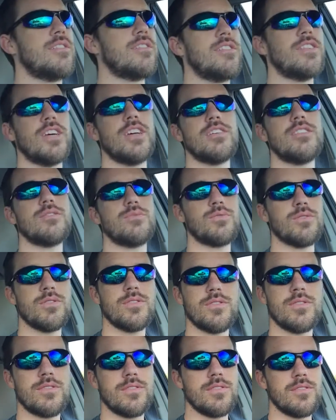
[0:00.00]
chess
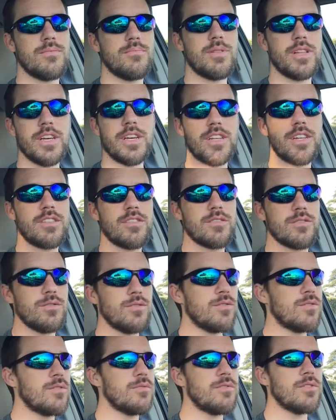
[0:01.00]
was played
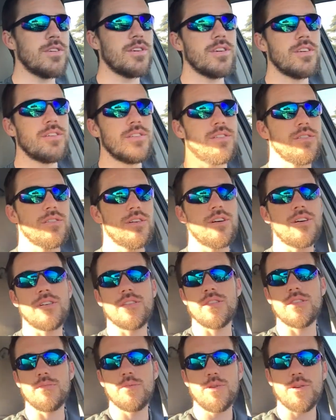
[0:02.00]
exclusively
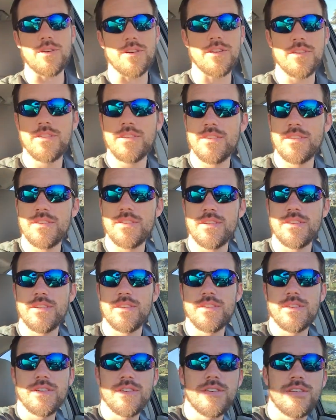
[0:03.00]
on the board,
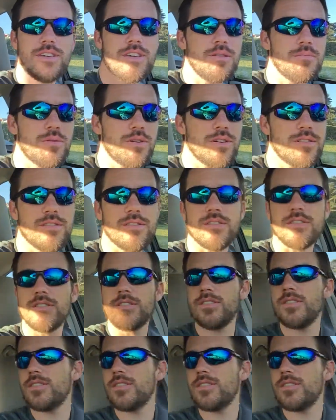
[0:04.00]
in person.